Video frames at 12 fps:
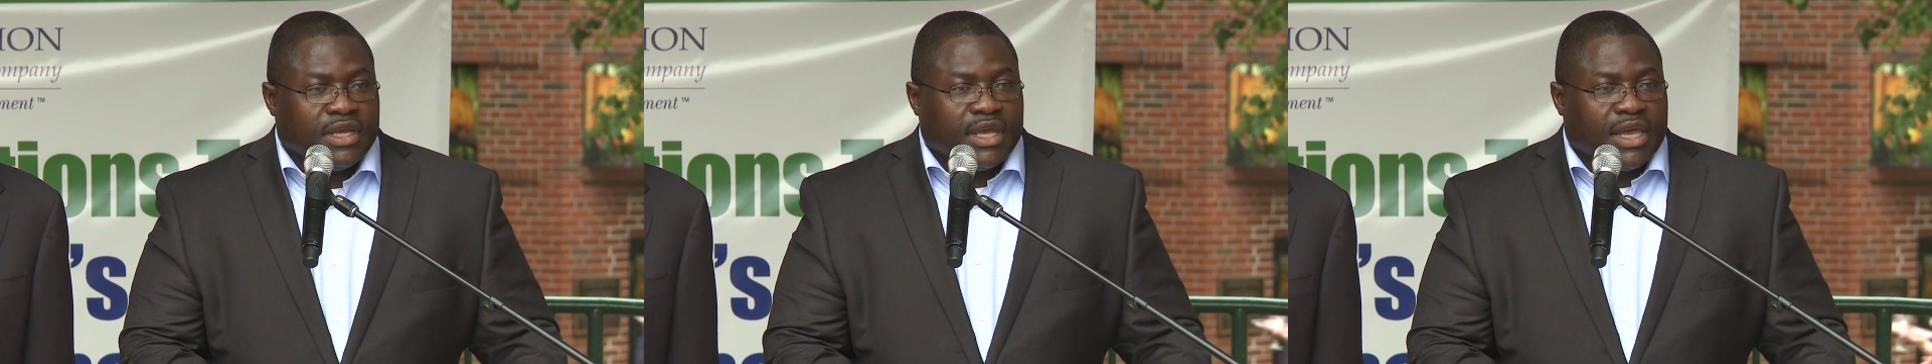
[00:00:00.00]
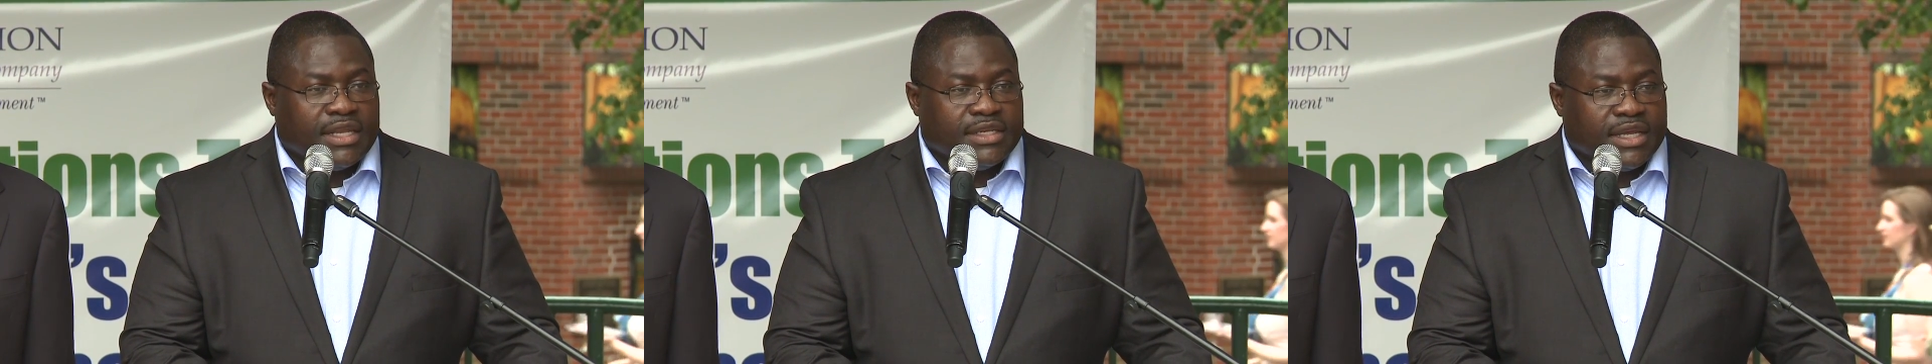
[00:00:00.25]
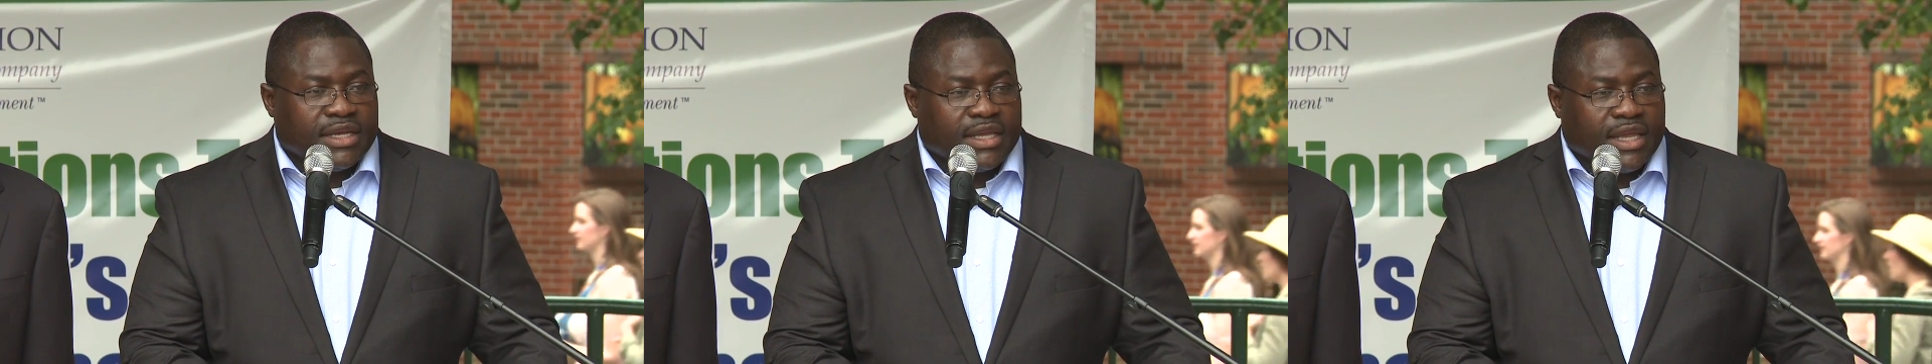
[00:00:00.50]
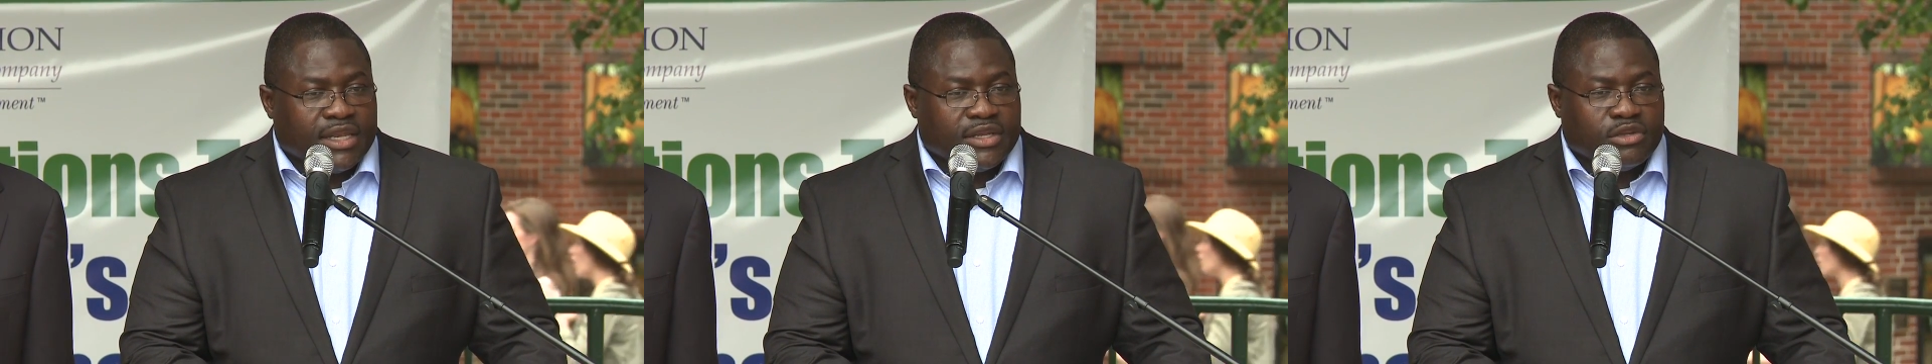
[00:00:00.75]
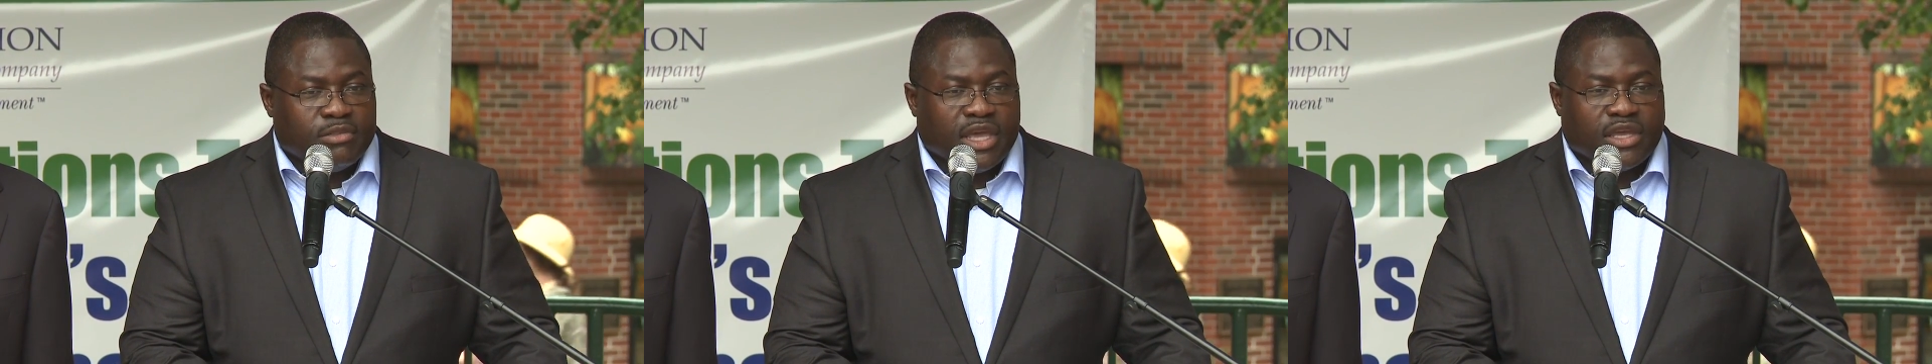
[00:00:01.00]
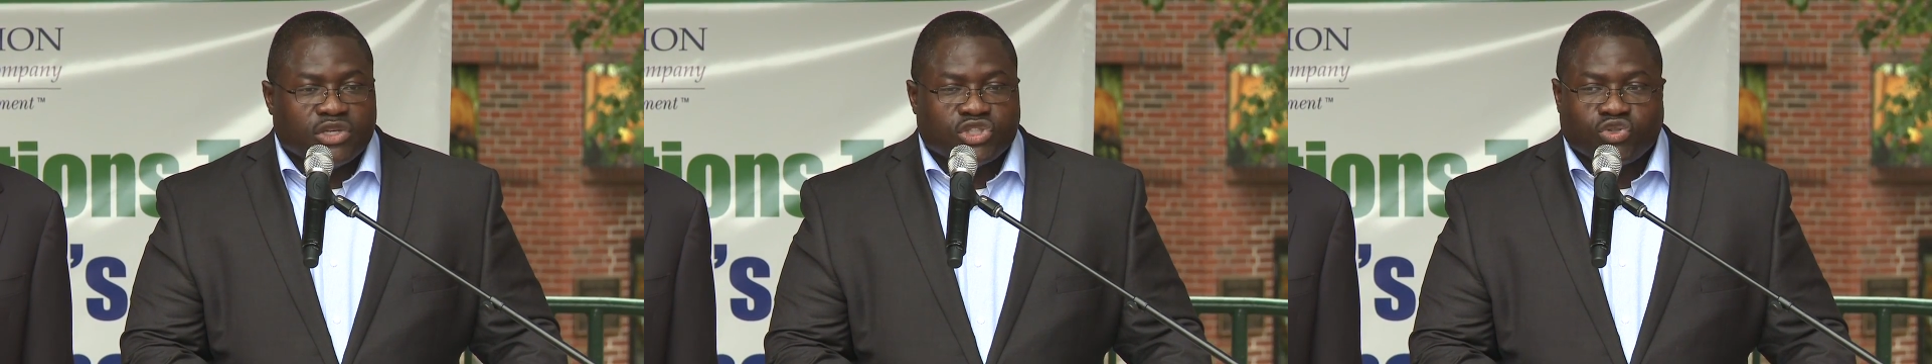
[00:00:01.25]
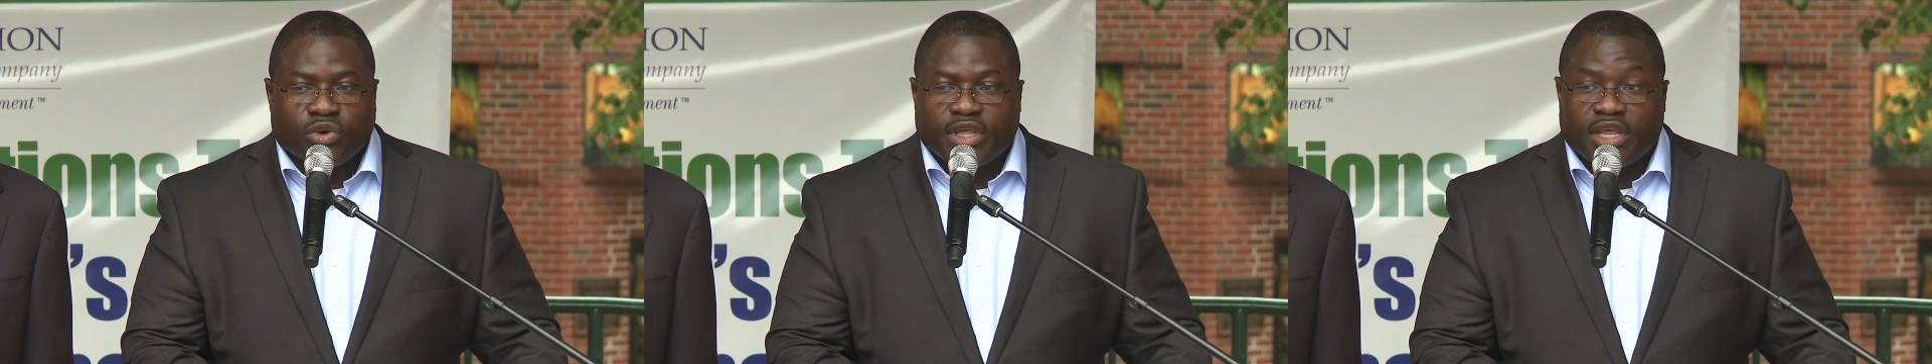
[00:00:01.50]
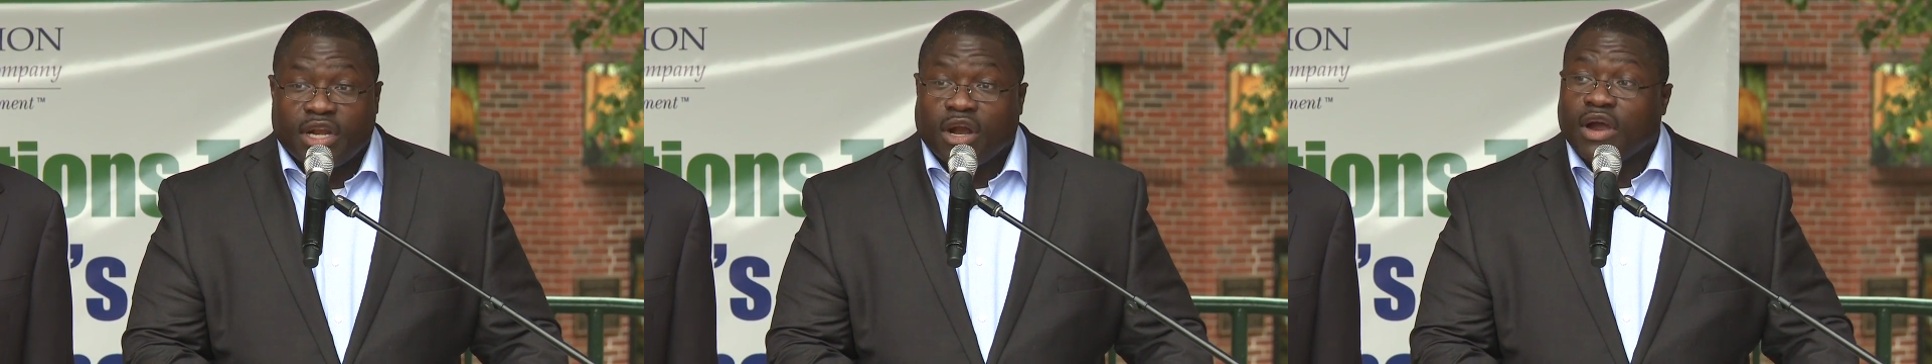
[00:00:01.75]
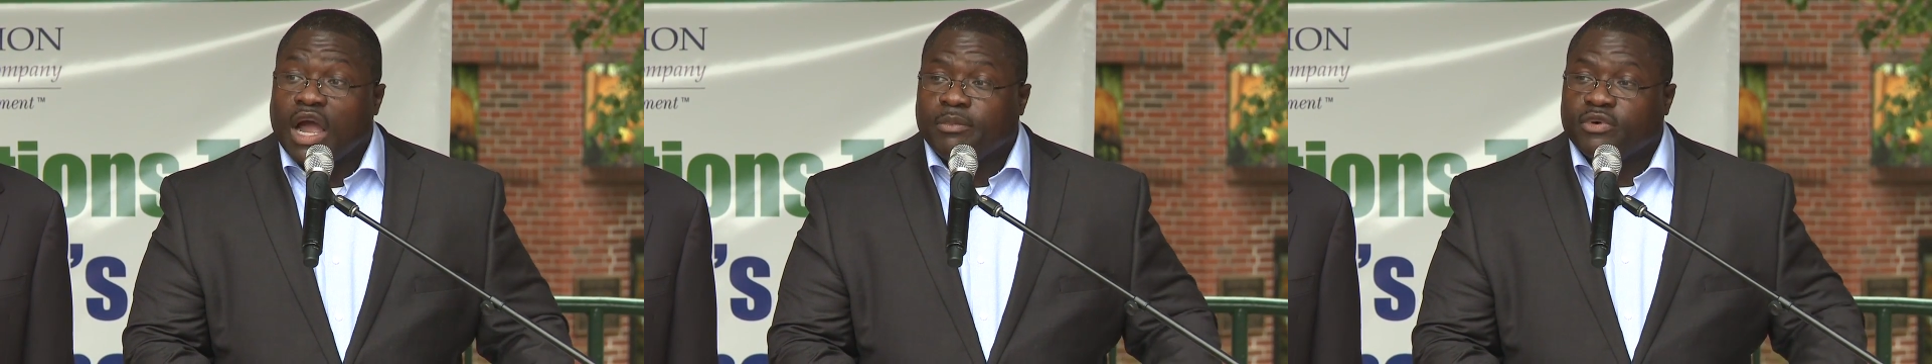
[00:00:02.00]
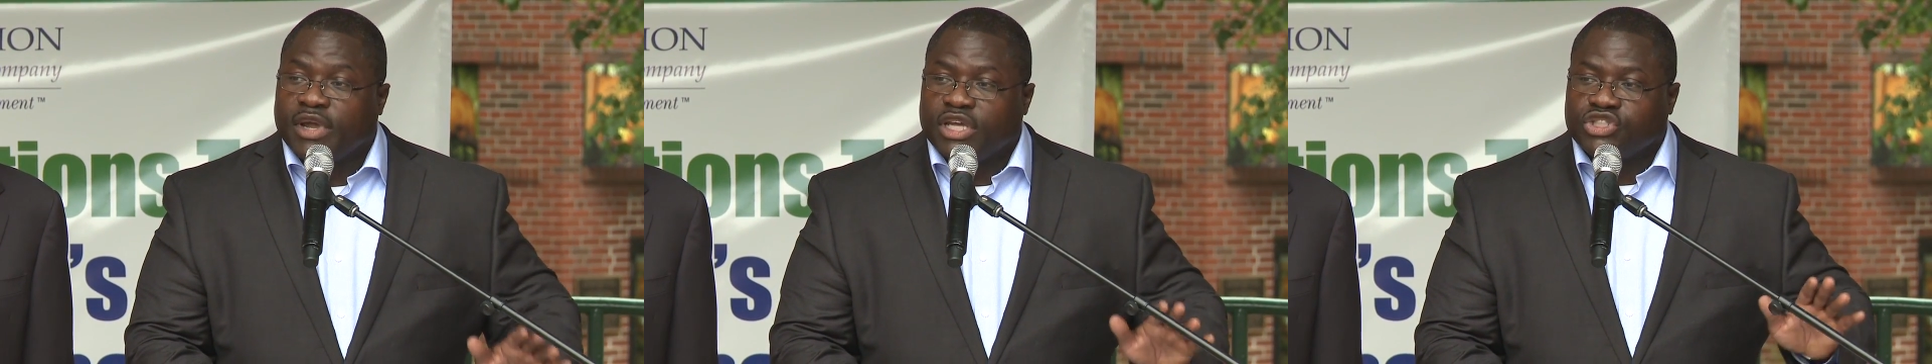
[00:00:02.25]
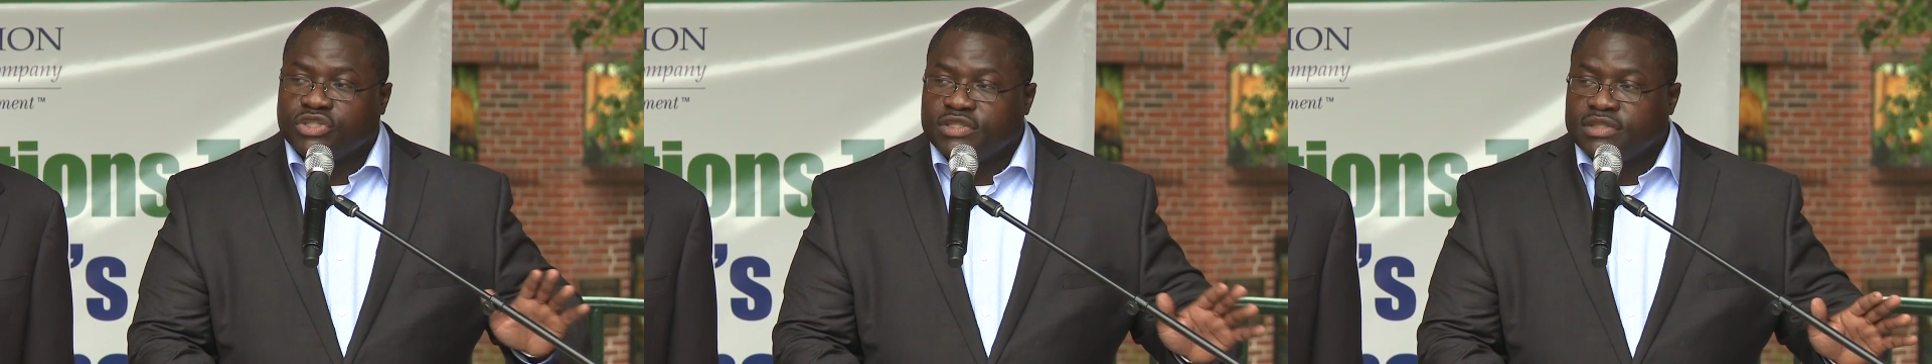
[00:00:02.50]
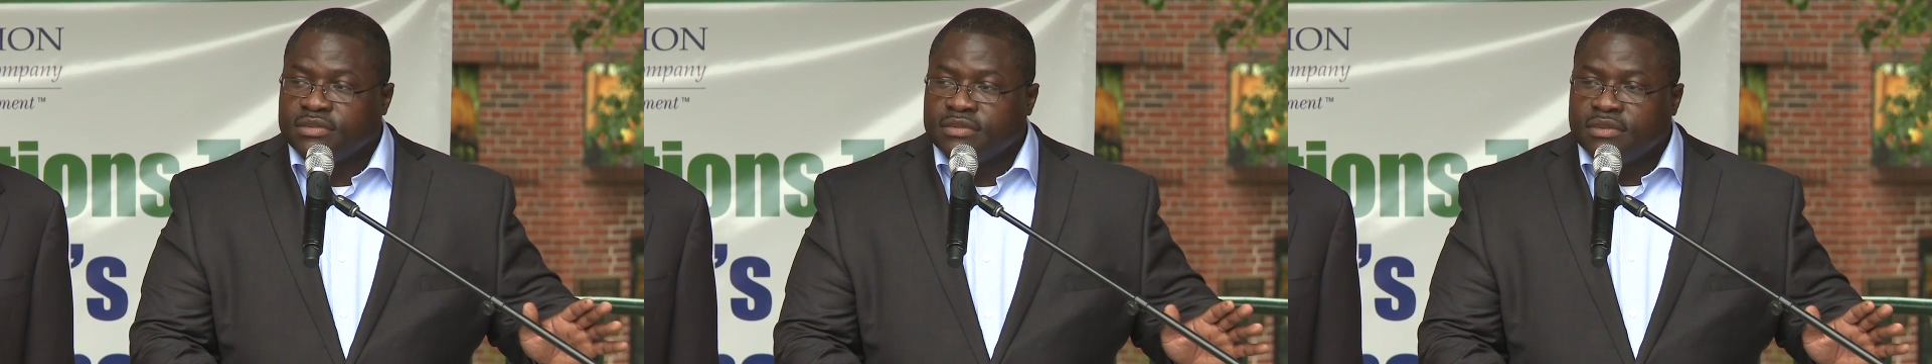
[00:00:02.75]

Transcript: and dedicated to making sure that in our operations,